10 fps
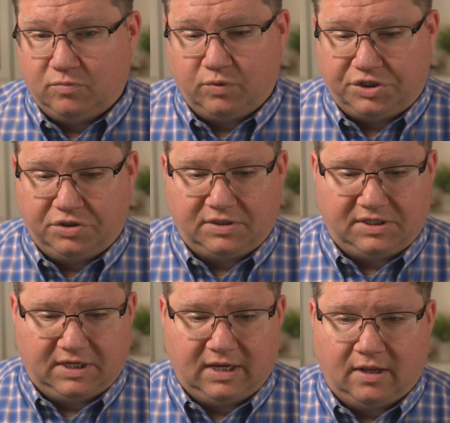should
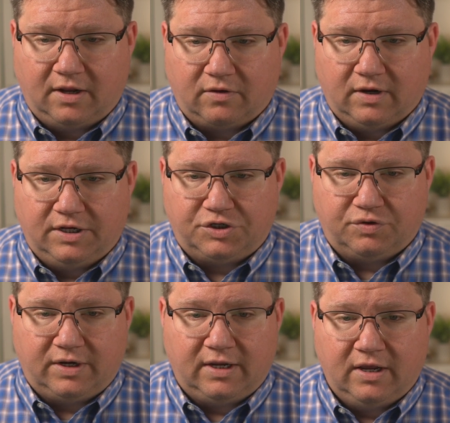see another
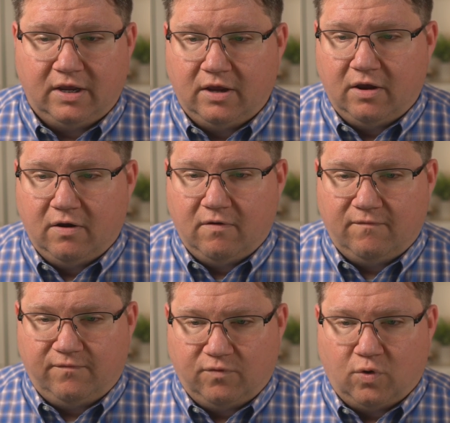entry
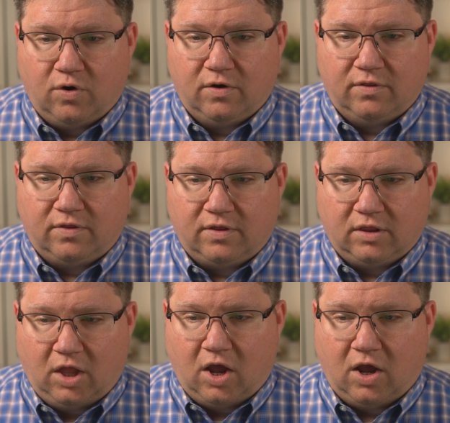for the
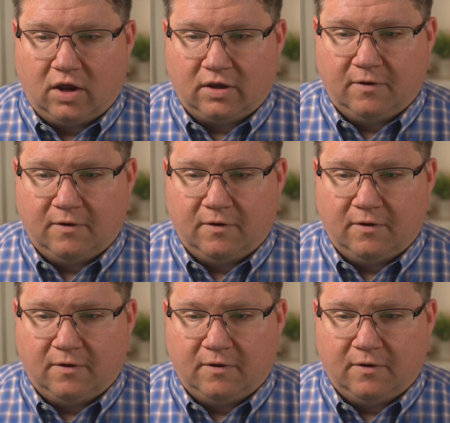log.